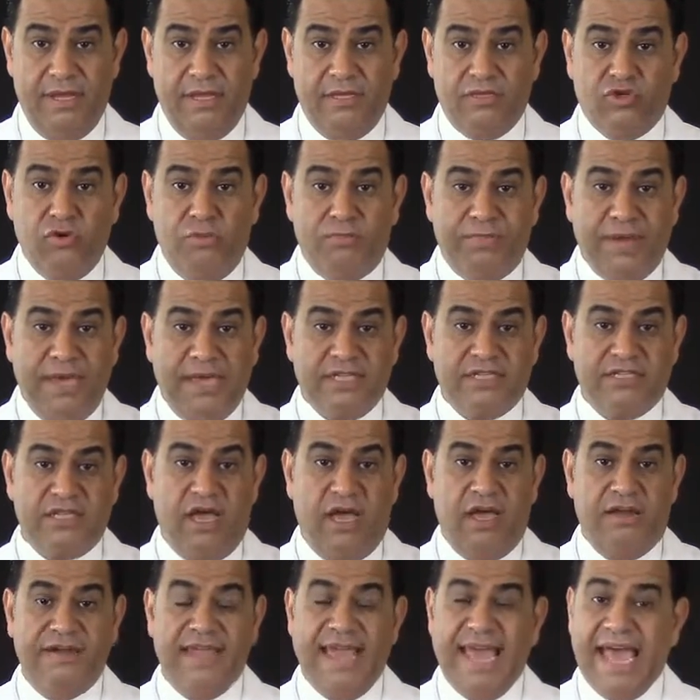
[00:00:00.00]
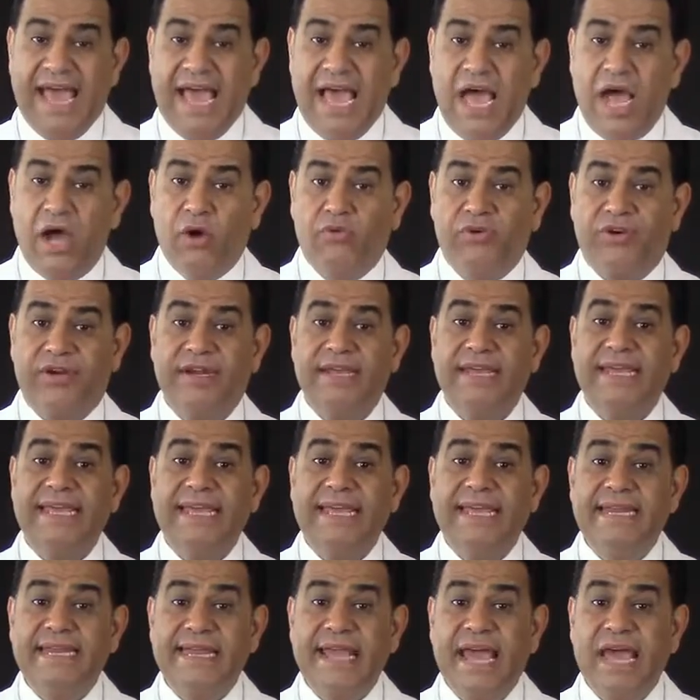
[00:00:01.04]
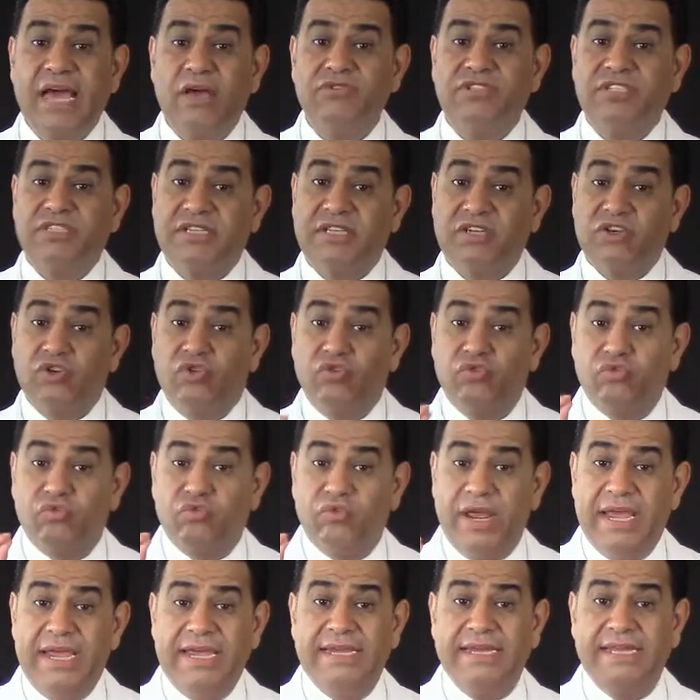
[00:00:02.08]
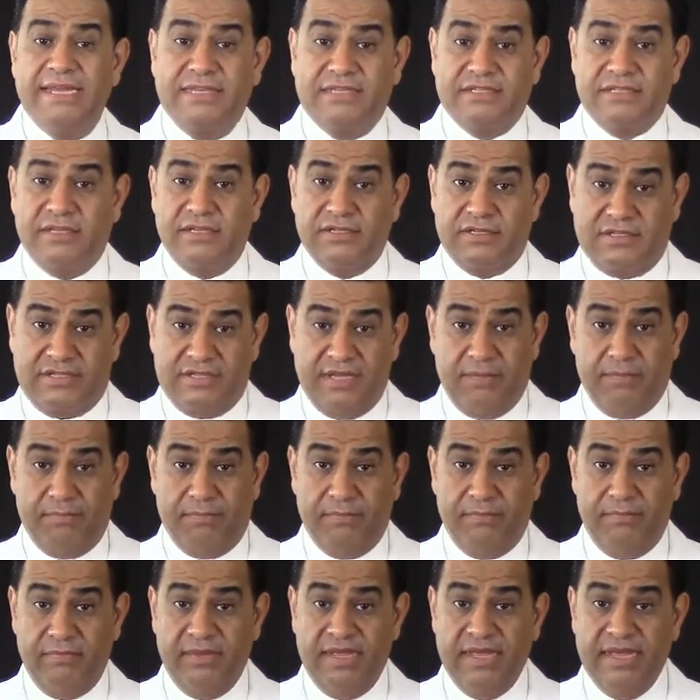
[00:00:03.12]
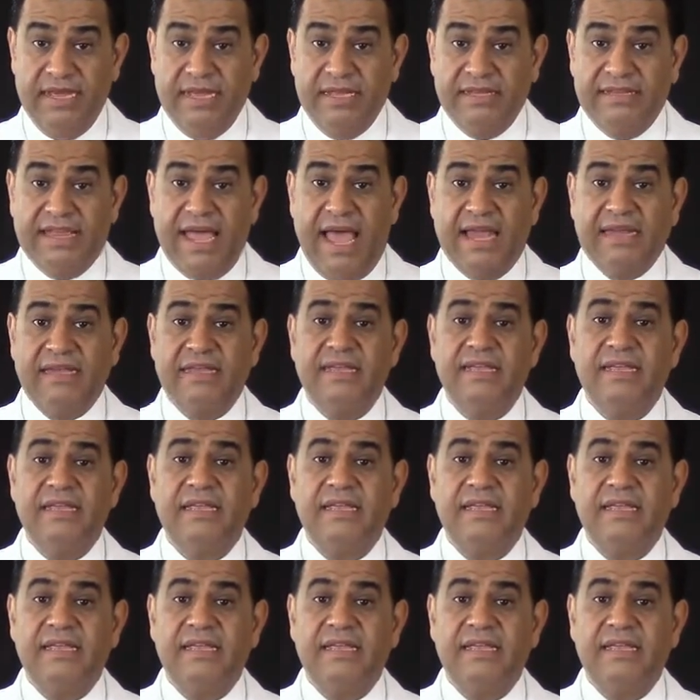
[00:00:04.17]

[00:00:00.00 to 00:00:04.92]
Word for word: So based on our in-house grading system that